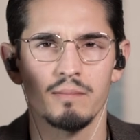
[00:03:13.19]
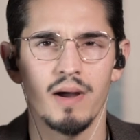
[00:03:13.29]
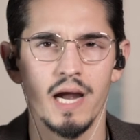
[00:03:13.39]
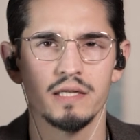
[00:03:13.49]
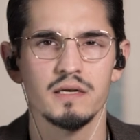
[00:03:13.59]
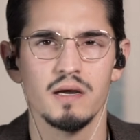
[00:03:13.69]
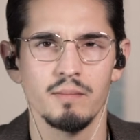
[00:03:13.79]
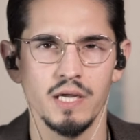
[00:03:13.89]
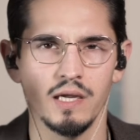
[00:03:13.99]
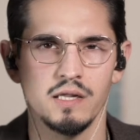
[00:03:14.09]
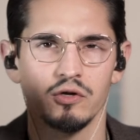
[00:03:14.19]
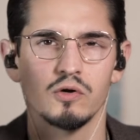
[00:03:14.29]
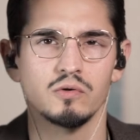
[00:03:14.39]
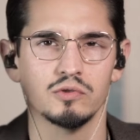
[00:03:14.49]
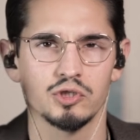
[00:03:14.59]
The mind numbing and the
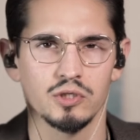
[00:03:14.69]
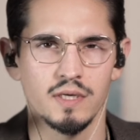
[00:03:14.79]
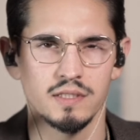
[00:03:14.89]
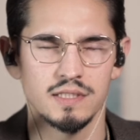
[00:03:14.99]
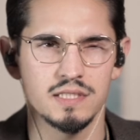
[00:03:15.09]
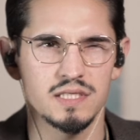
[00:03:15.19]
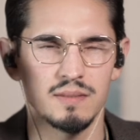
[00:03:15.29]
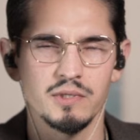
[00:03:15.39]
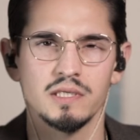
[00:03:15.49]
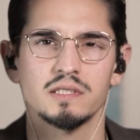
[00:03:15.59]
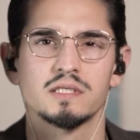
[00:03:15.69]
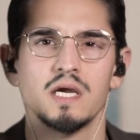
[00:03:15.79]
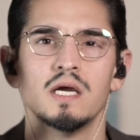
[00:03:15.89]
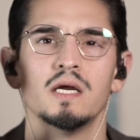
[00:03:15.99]
culture and the stimulus